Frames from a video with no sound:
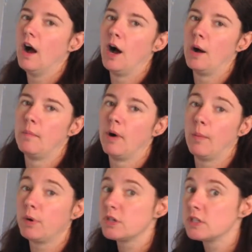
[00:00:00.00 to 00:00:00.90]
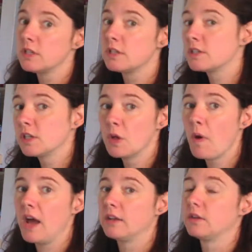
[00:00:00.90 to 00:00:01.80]
a person's
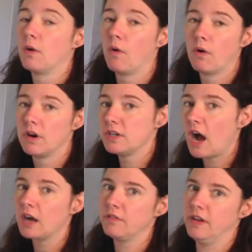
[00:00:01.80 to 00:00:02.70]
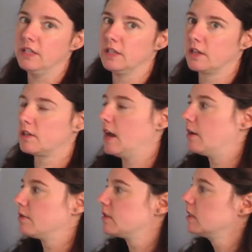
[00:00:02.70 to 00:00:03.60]
silhouette or a dog face in the
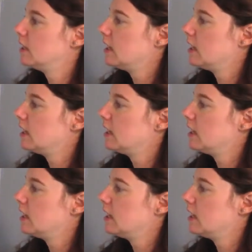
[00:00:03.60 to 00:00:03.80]
clouds.